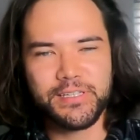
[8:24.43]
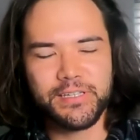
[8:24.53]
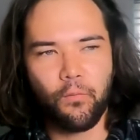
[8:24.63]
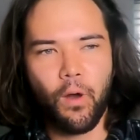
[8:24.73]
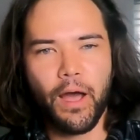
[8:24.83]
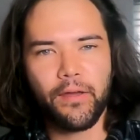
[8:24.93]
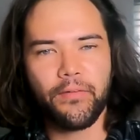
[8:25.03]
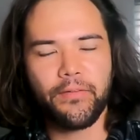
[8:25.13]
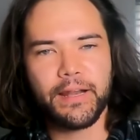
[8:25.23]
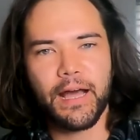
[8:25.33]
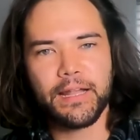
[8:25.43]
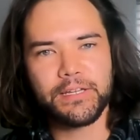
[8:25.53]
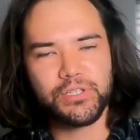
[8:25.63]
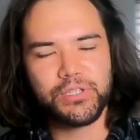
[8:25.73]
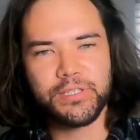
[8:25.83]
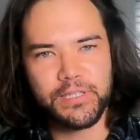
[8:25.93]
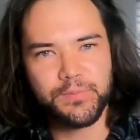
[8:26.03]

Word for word: And why are they not a genius?